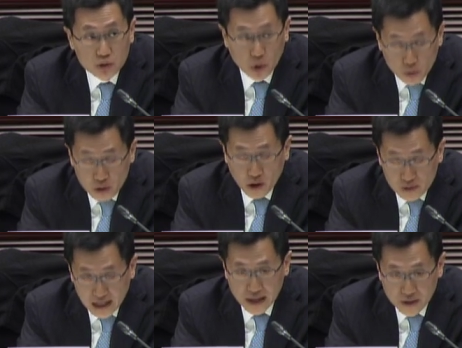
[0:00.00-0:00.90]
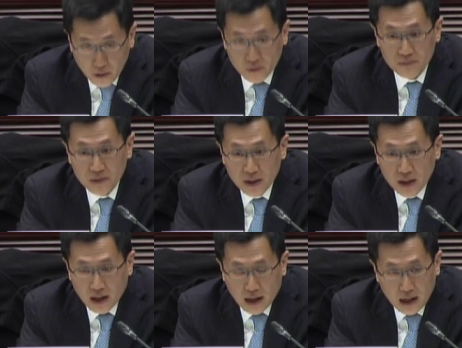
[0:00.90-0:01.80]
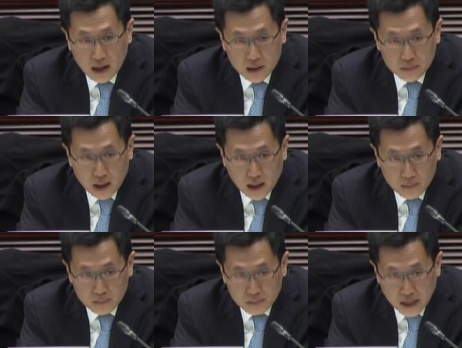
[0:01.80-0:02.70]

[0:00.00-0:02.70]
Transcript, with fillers: for lease um, modification.